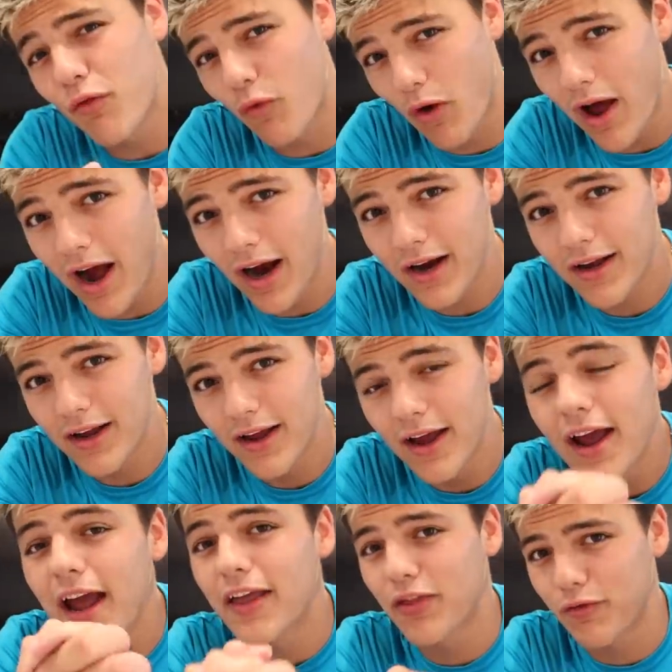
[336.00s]
of rock
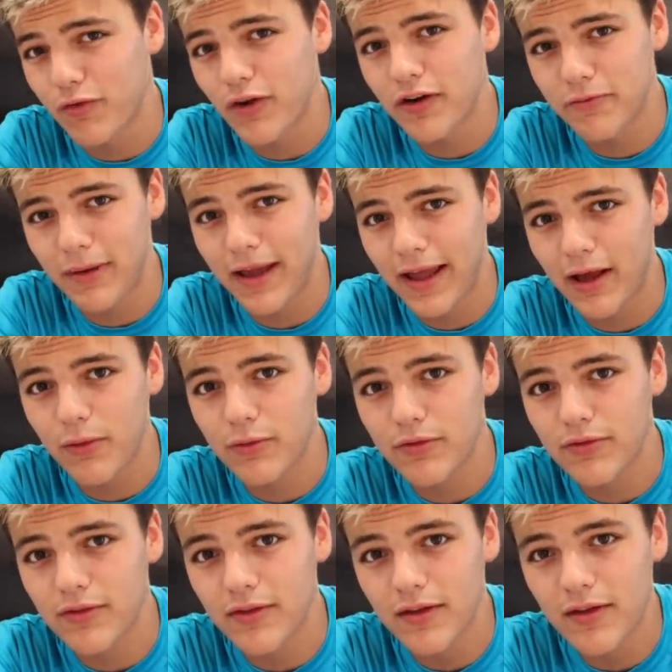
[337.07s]
in the front of my
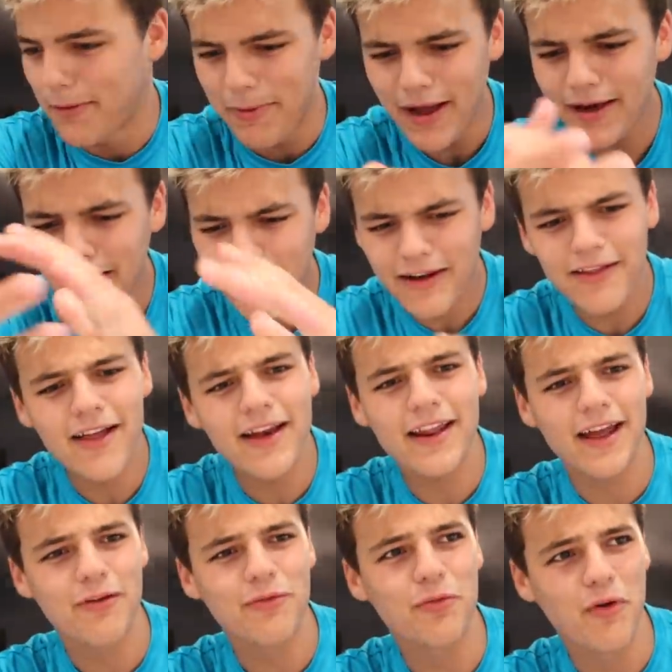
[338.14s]
house. Am I not allowed
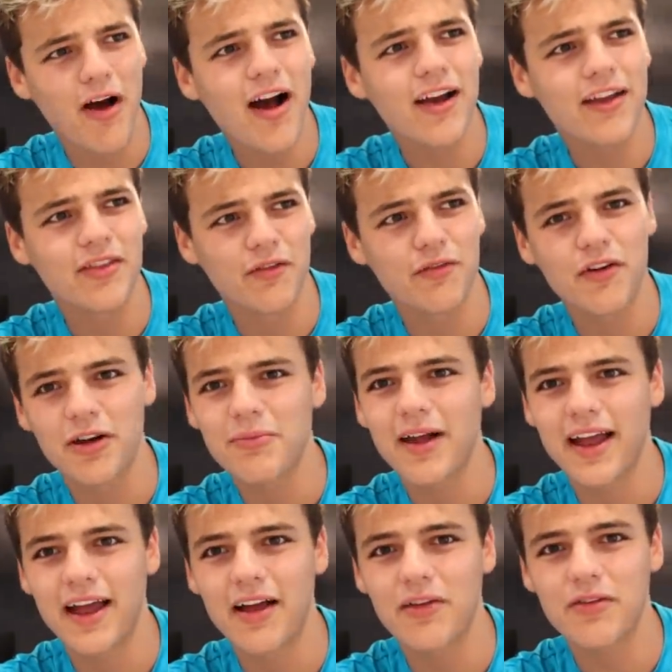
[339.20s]
to have rock in the front of
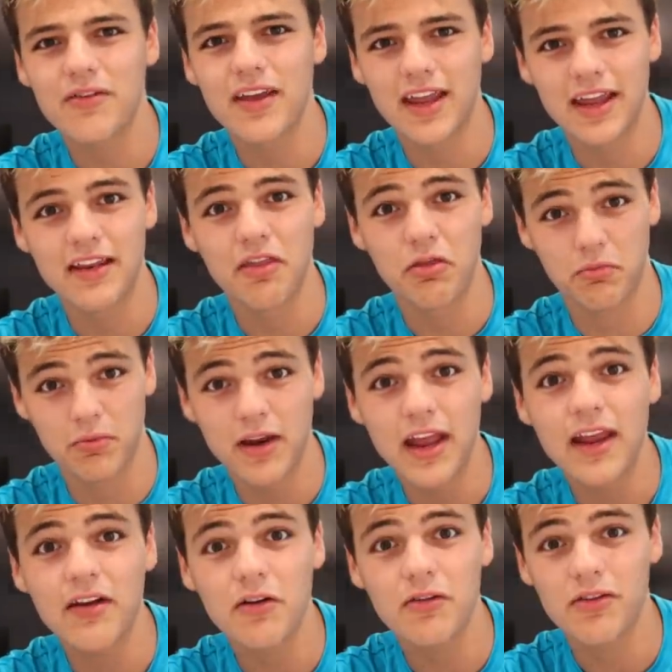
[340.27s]
my house in 3
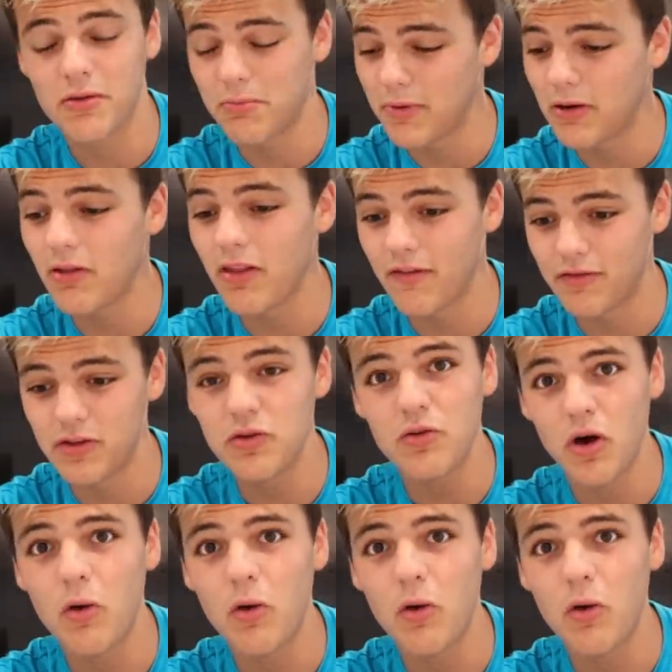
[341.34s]
acres in the middle of you